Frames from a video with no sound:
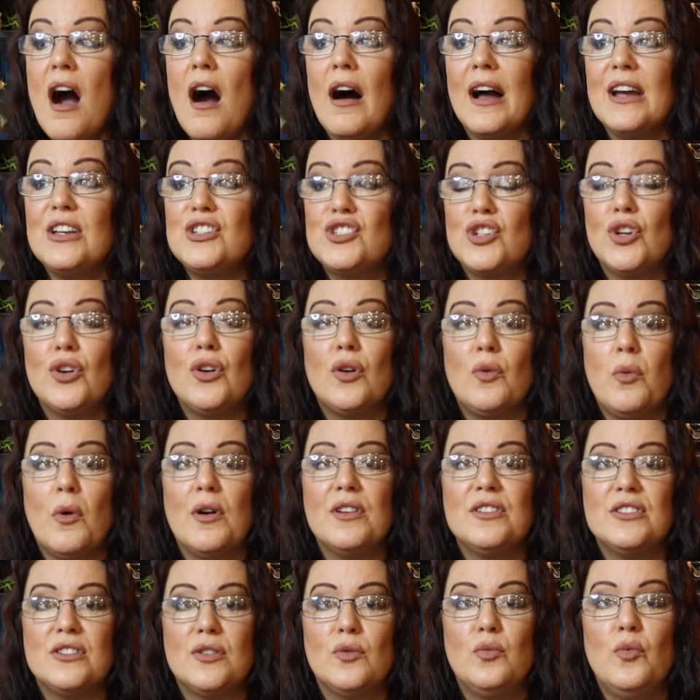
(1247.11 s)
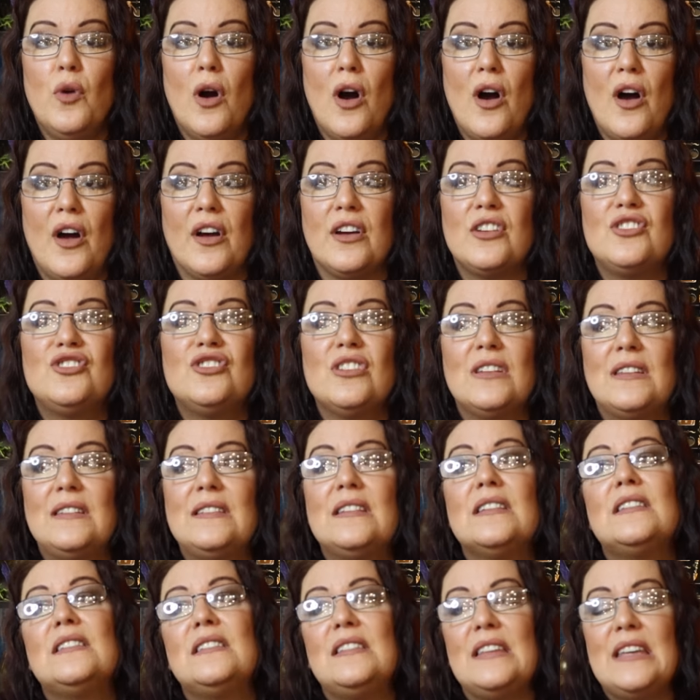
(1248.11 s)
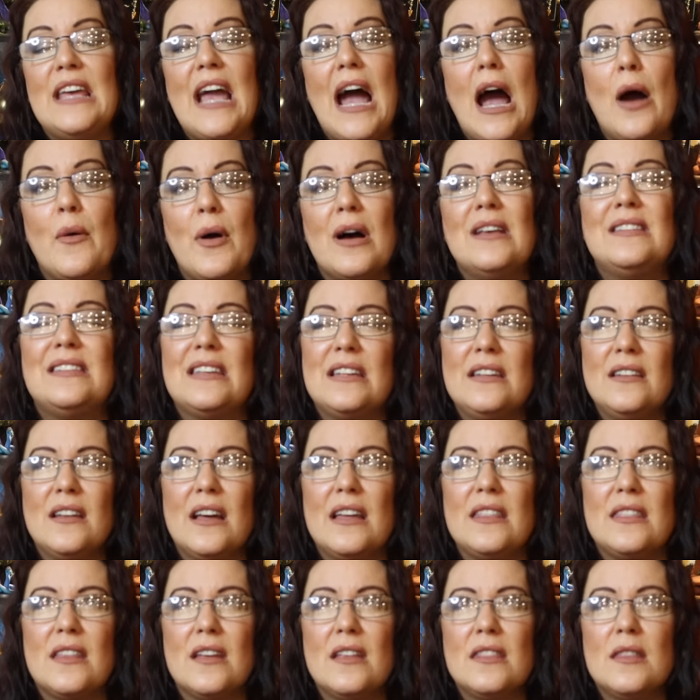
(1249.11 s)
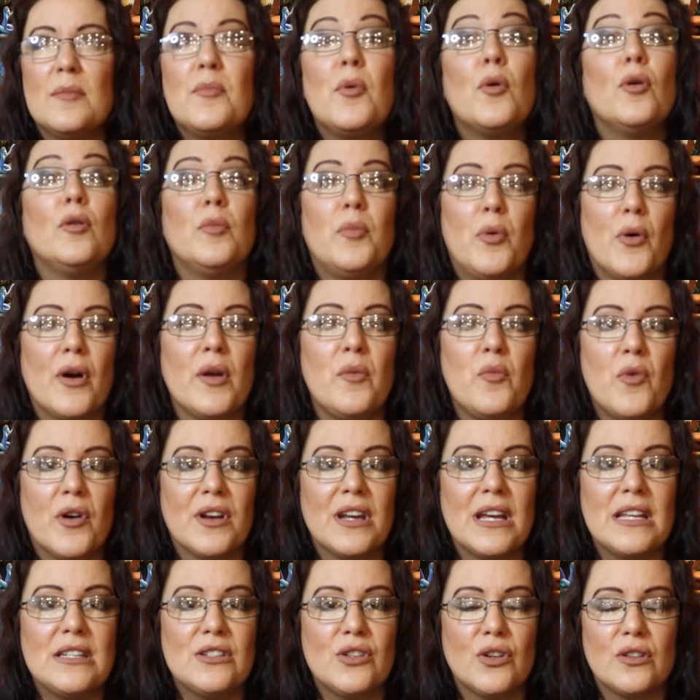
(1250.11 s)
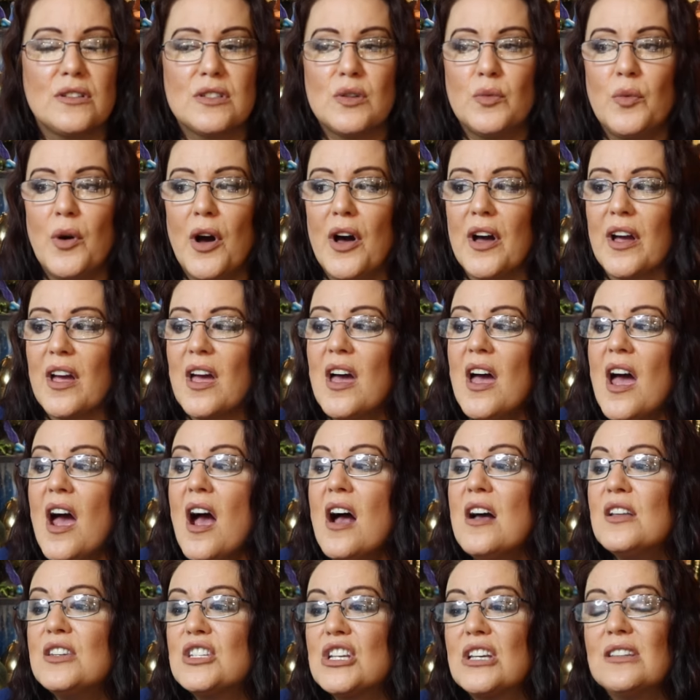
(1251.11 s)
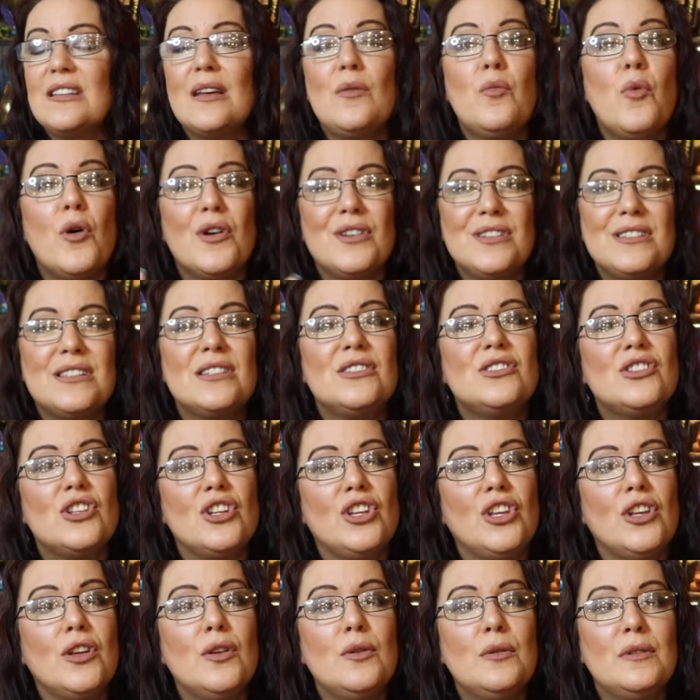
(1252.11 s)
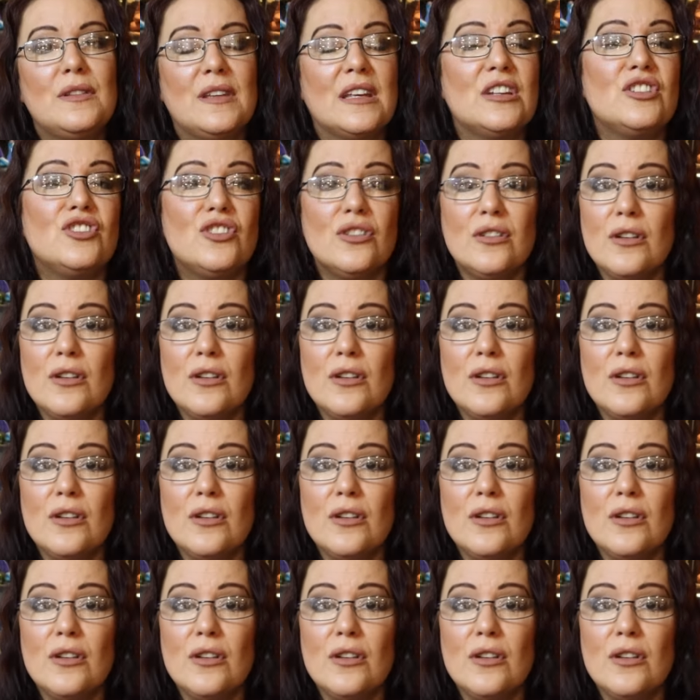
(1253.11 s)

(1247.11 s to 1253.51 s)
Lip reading: I took one to work just to see how, as in like the ballpoint one I took to work, because I wanted to use it.